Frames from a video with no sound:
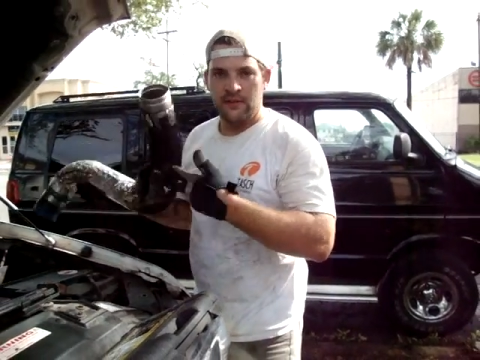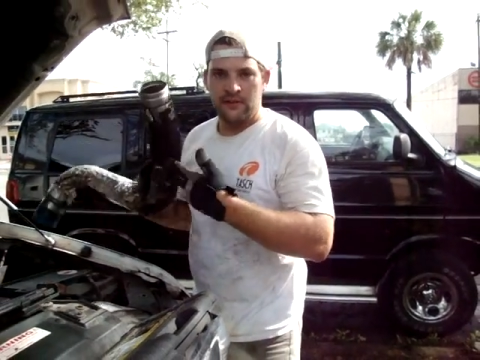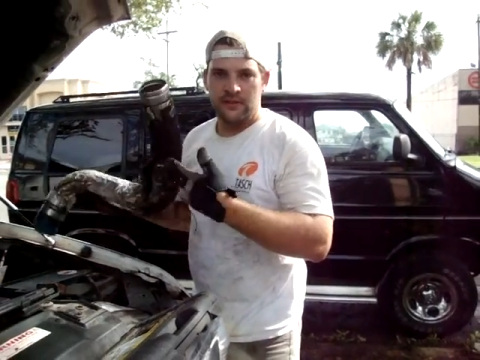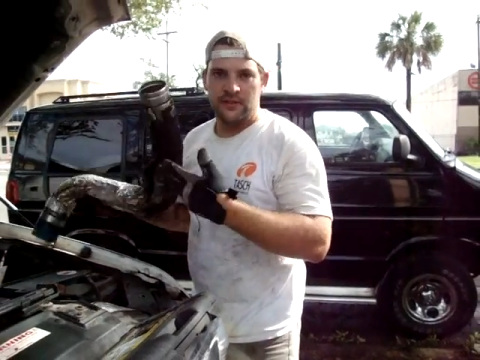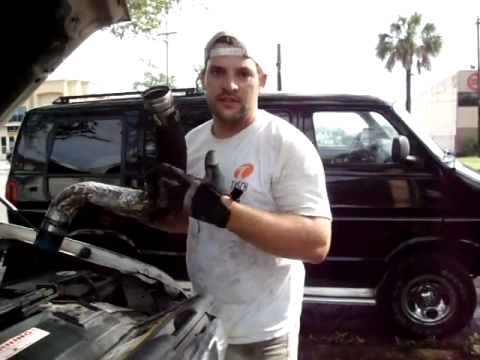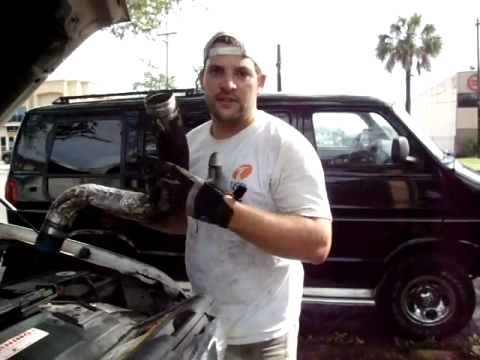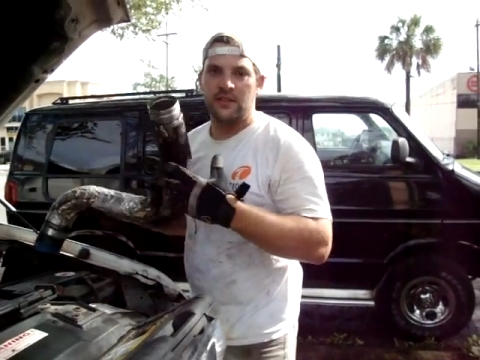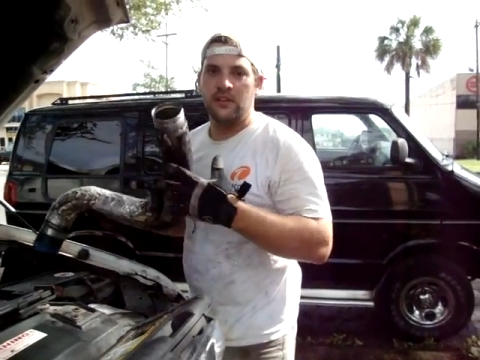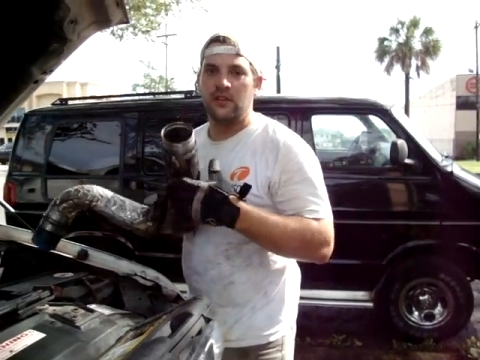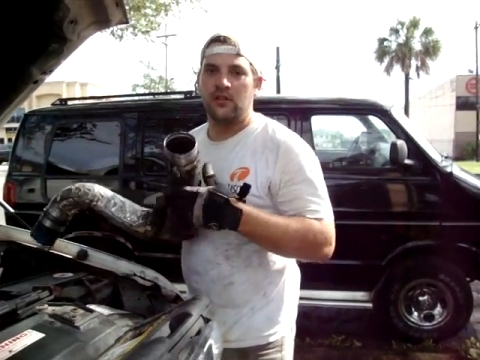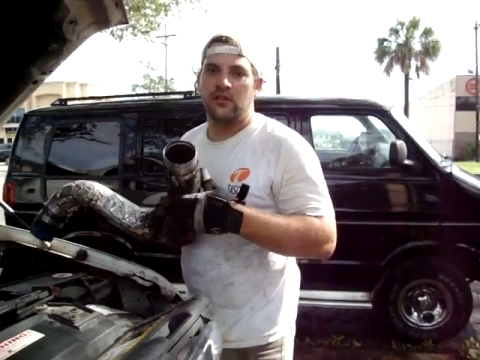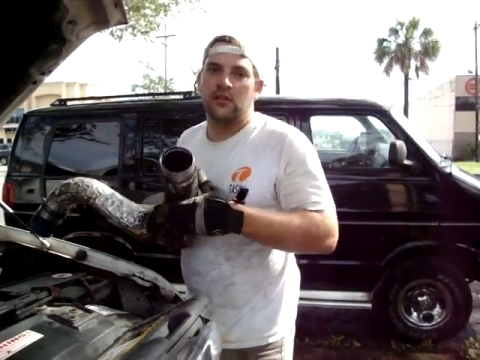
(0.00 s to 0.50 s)

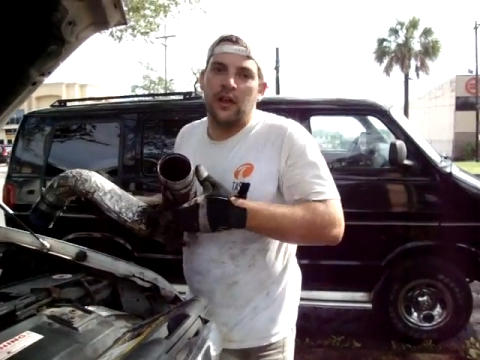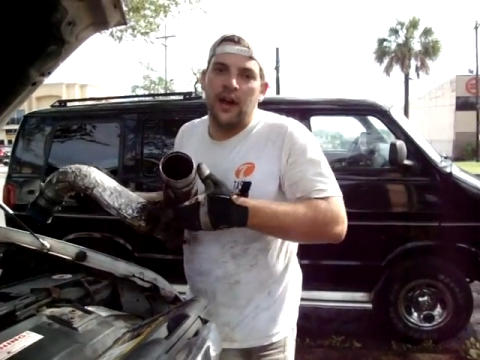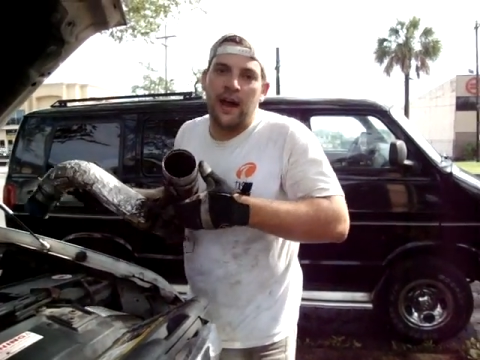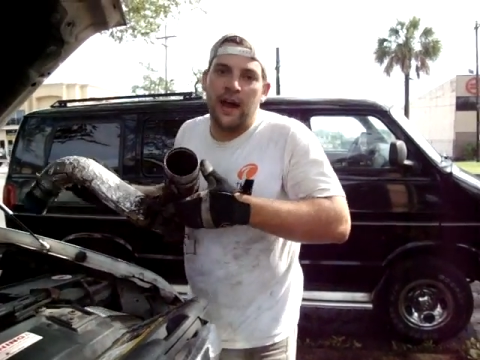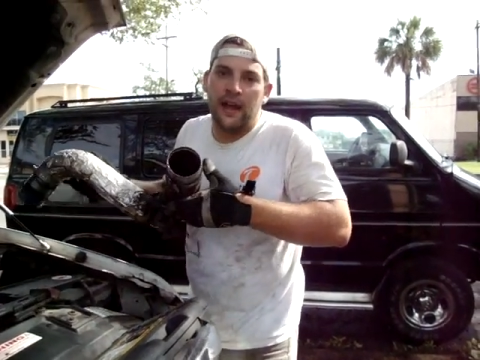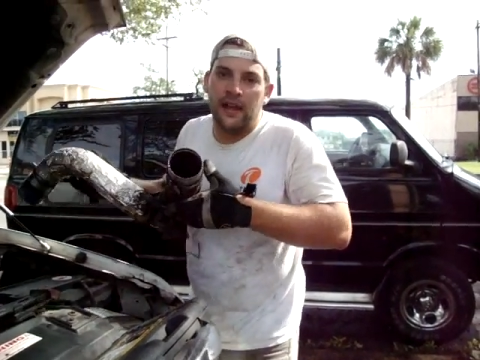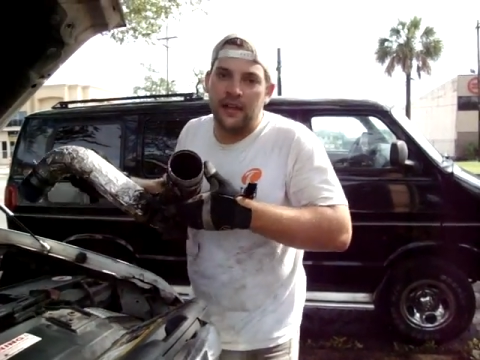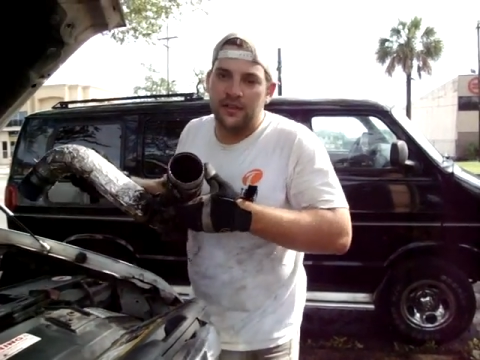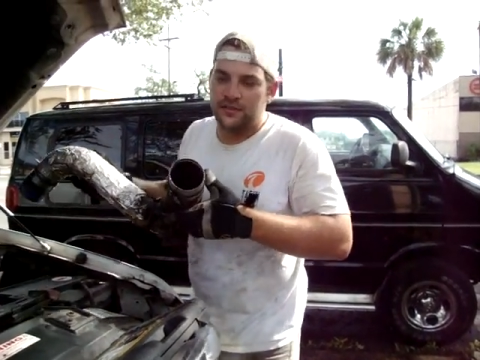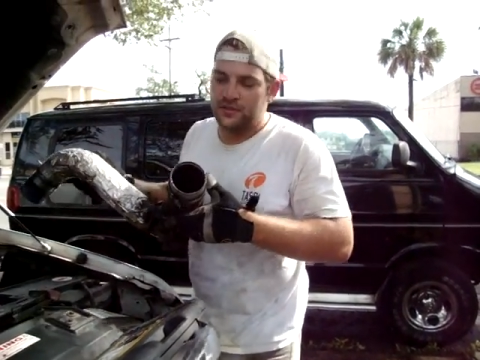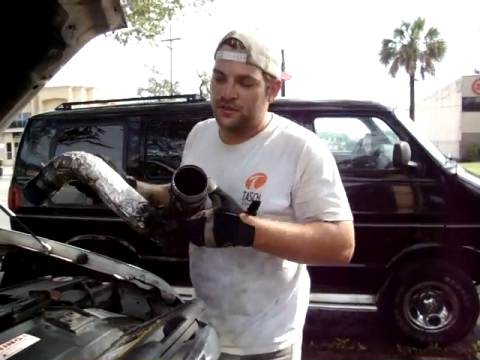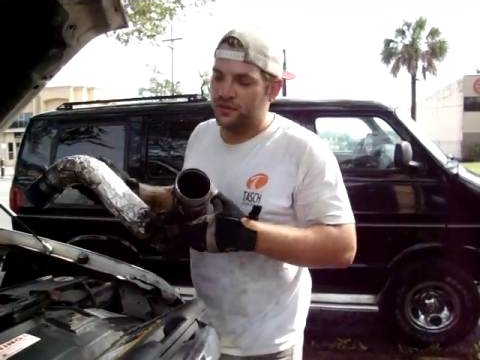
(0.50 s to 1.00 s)
steel,
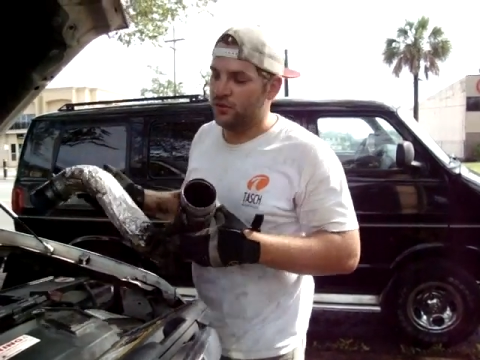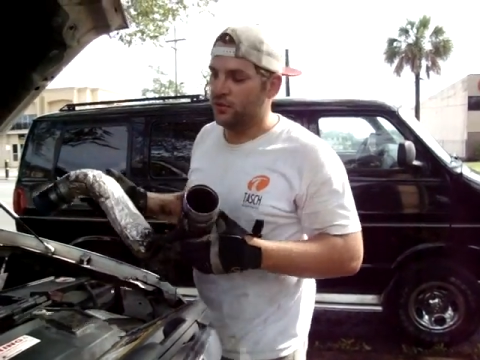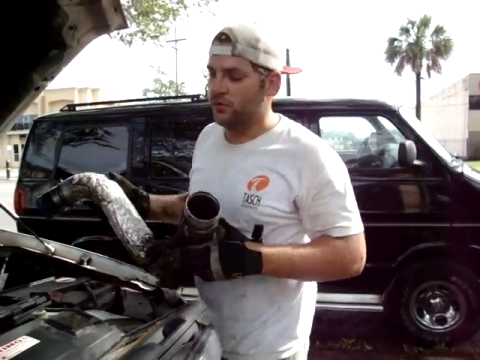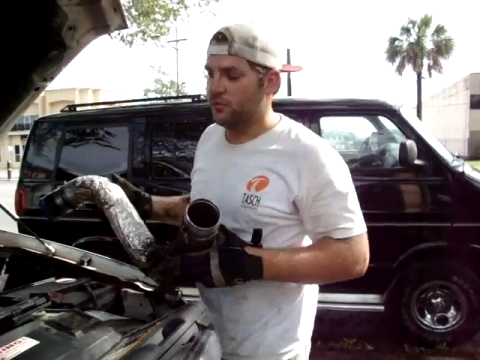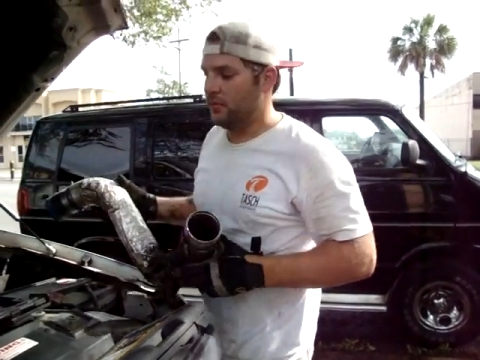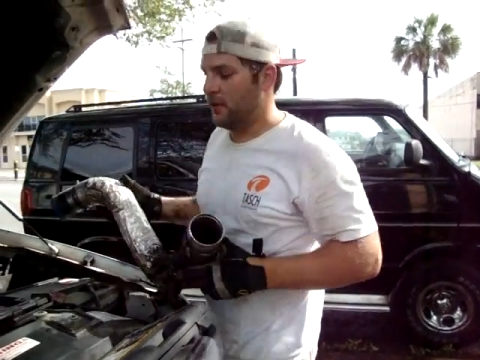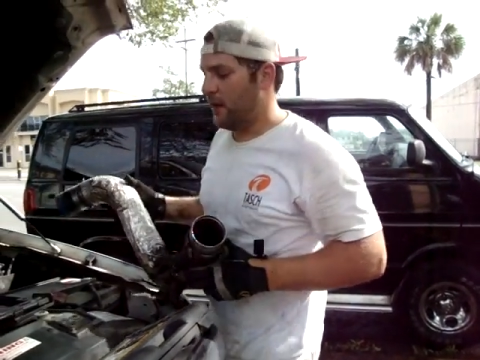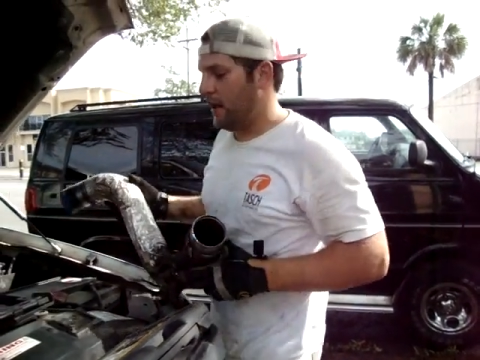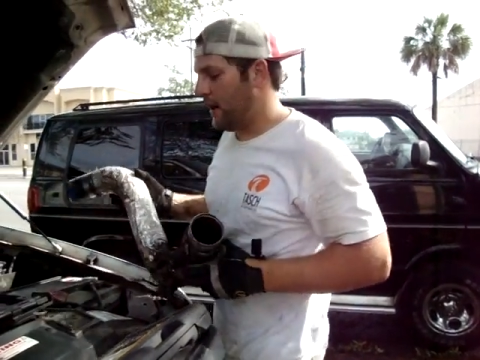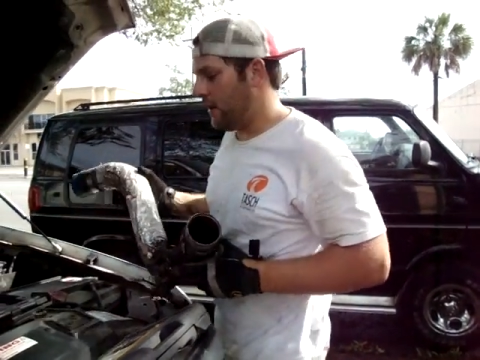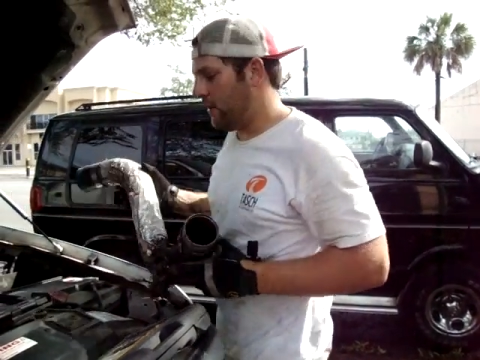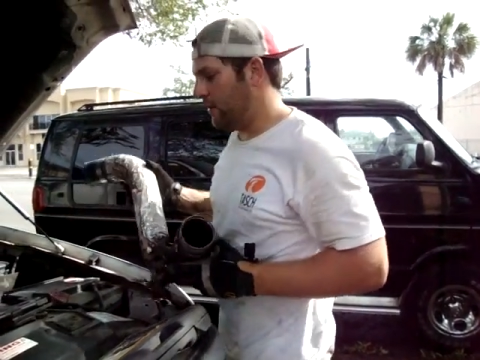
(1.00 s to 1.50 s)
I assume.
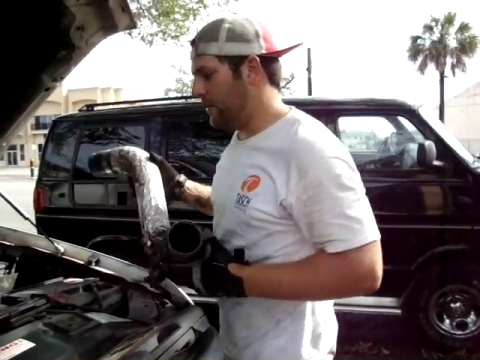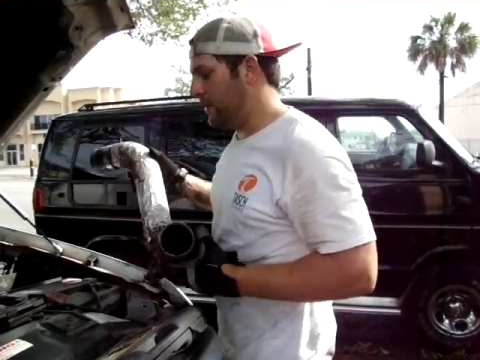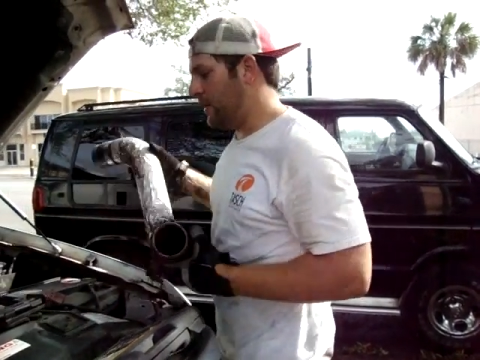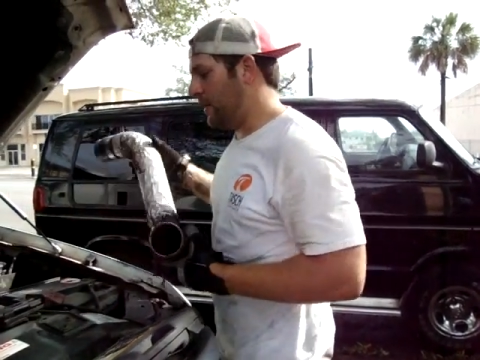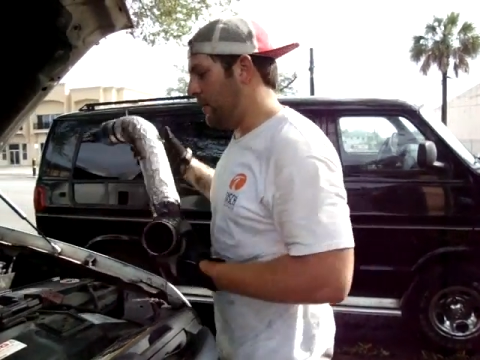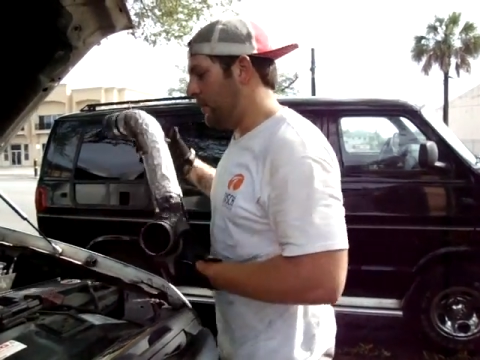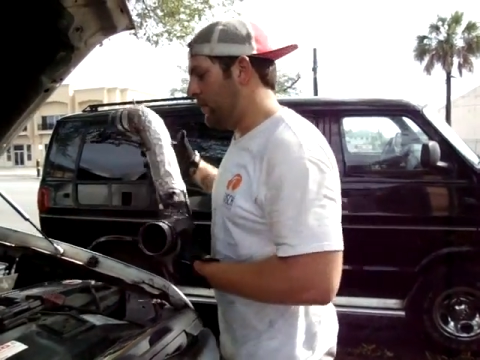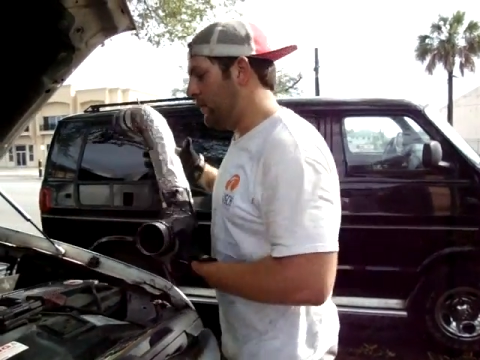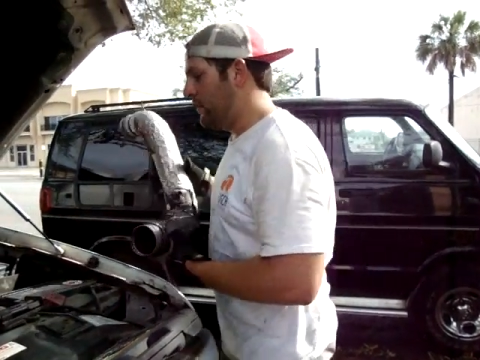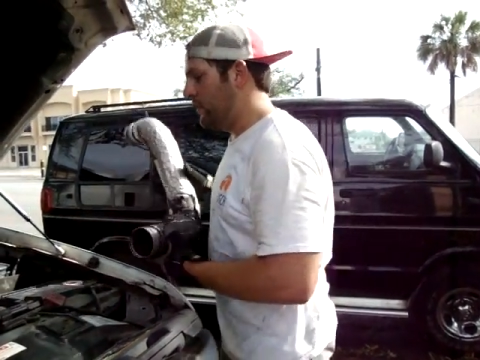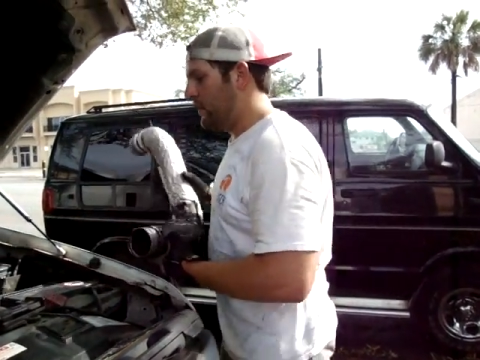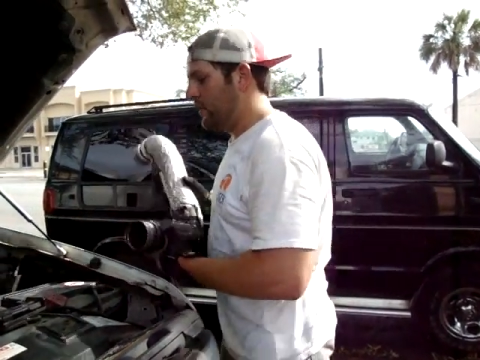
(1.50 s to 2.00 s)
I don't
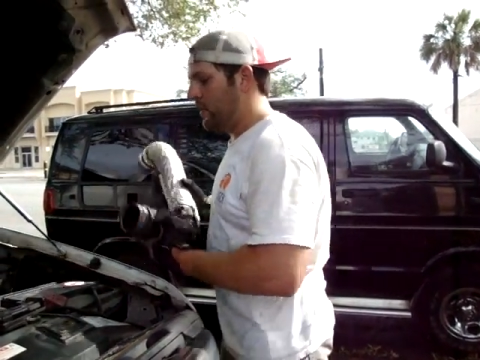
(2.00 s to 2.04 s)
know.